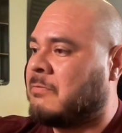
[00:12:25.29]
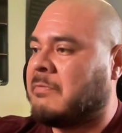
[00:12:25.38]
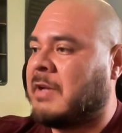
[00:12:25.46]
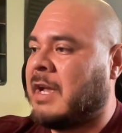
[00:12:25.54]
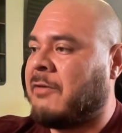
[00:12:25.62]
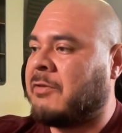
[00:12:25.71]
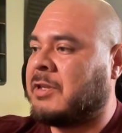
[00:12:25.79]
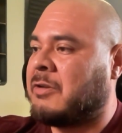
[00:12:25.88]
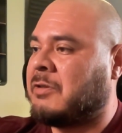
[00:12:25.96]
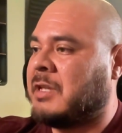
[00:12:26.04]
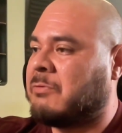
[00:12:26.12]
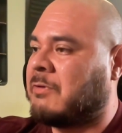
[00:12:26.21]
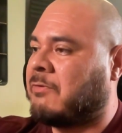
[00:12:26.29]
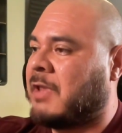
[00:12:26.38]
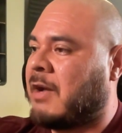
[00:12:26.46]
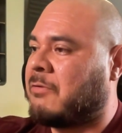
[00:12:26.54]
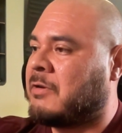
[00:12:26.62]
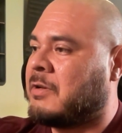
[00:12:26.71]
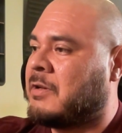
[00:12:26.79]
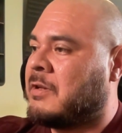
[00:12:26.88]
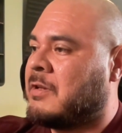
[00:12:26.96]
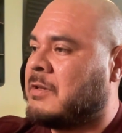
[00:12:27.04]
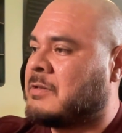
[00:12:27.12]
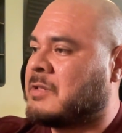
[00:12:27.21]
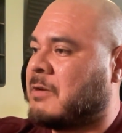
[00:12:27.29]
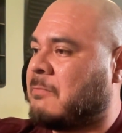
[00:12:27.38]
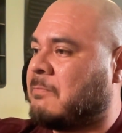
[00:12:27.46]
everything you need with flower. So